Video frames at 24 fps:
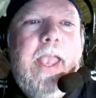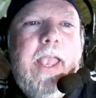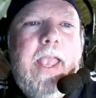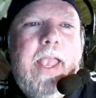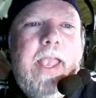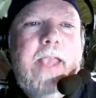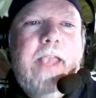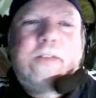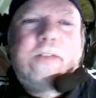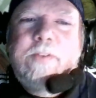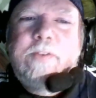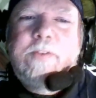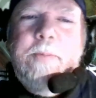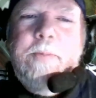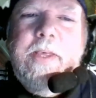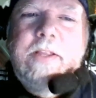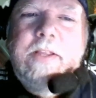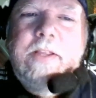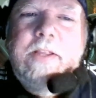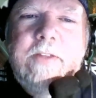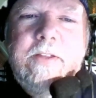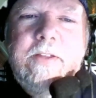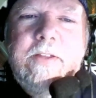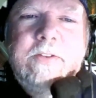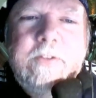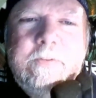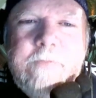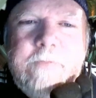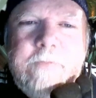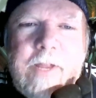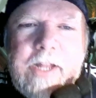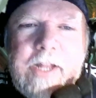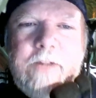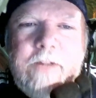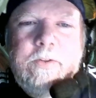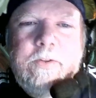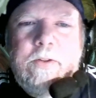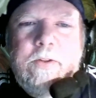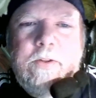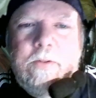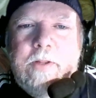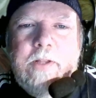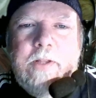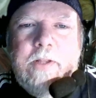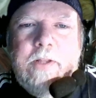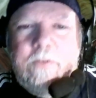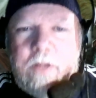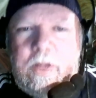As the P Cs advance through
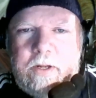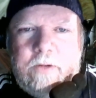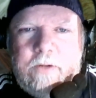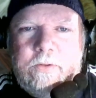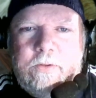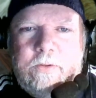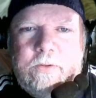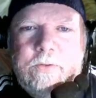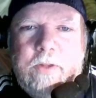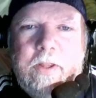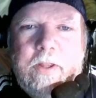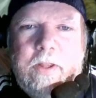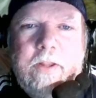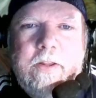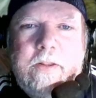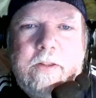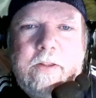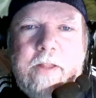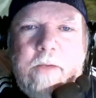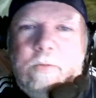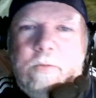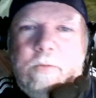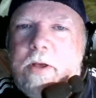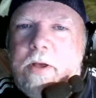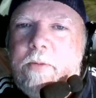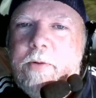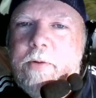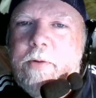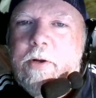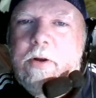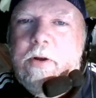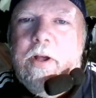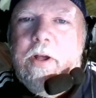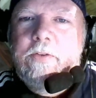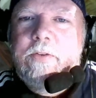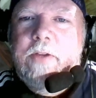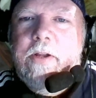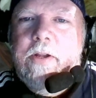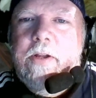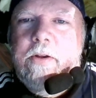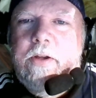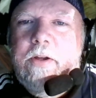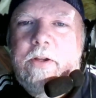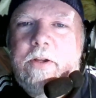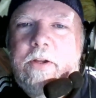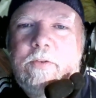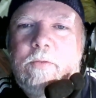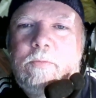these tunnels, they will come across
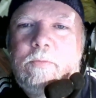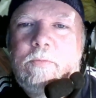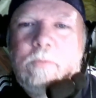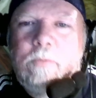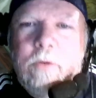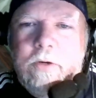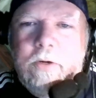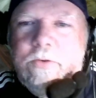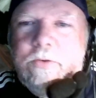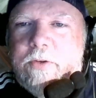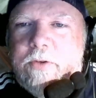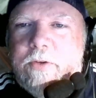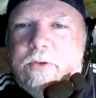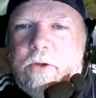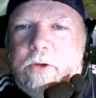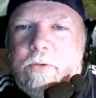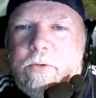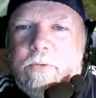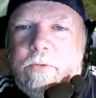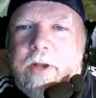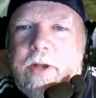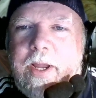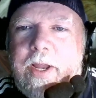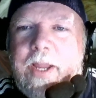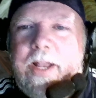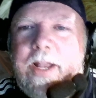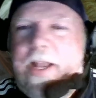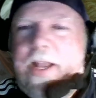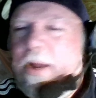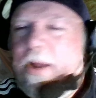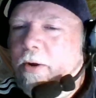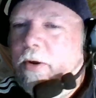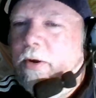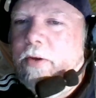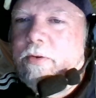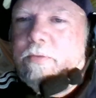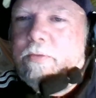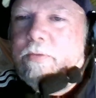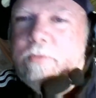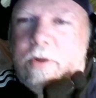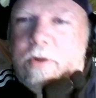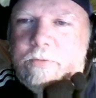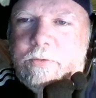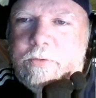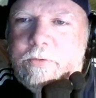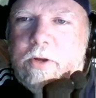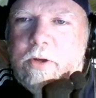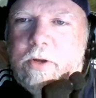areas of worked stone and areas of
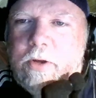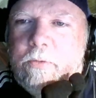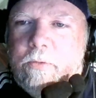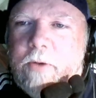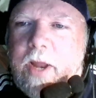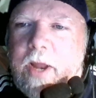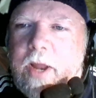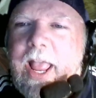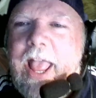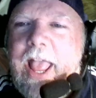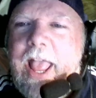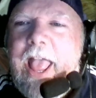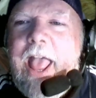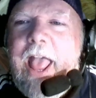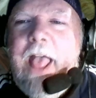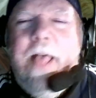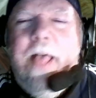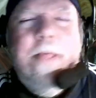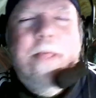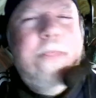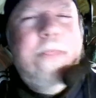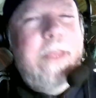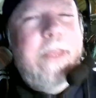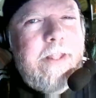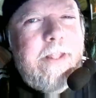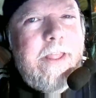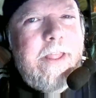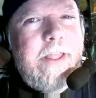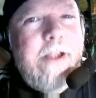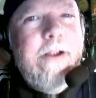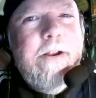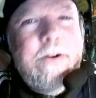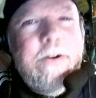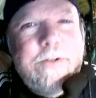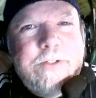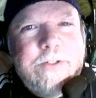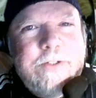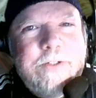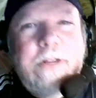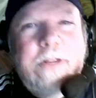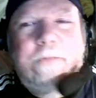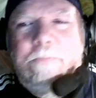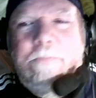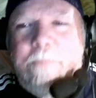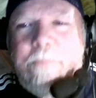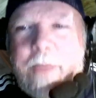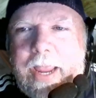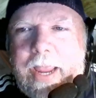rough stone. Then there are
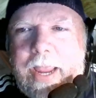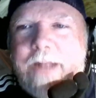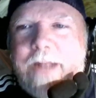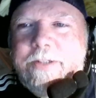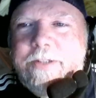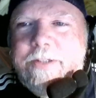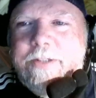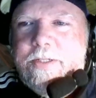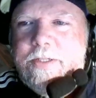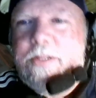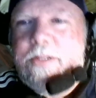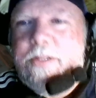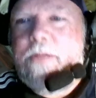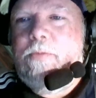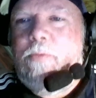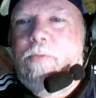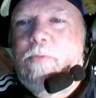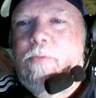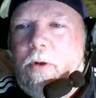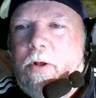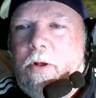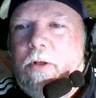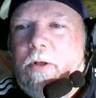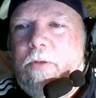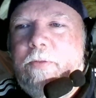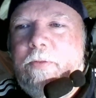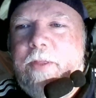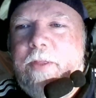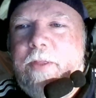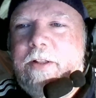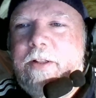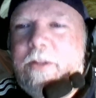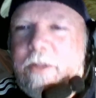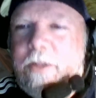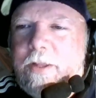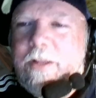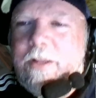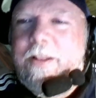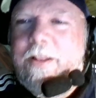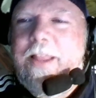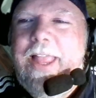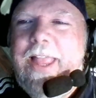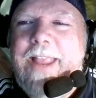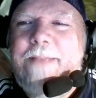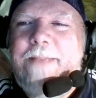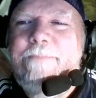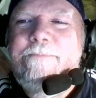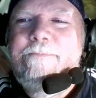some patches of the wall that look
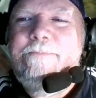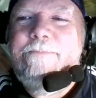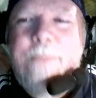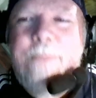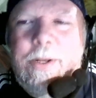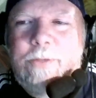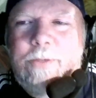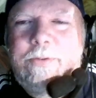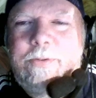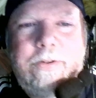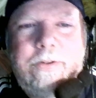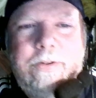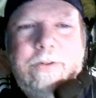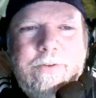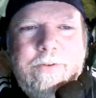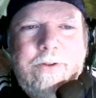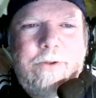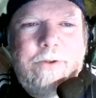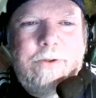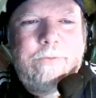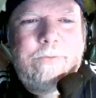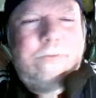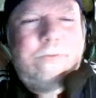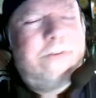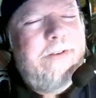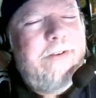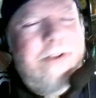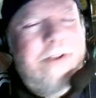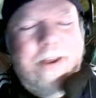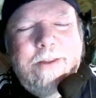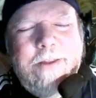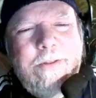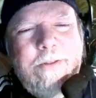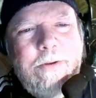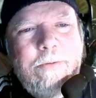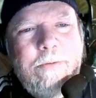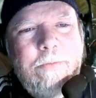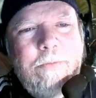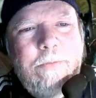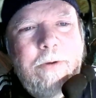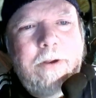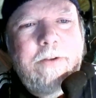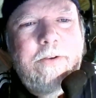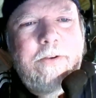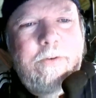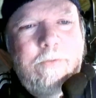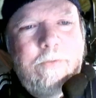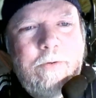like melted stone, neither
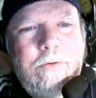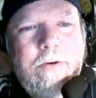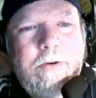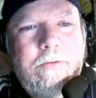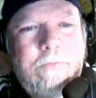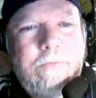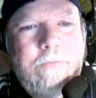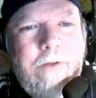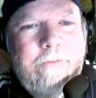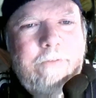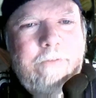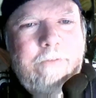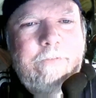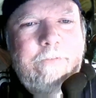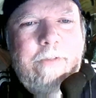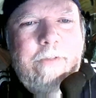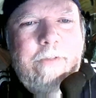worked nor rough.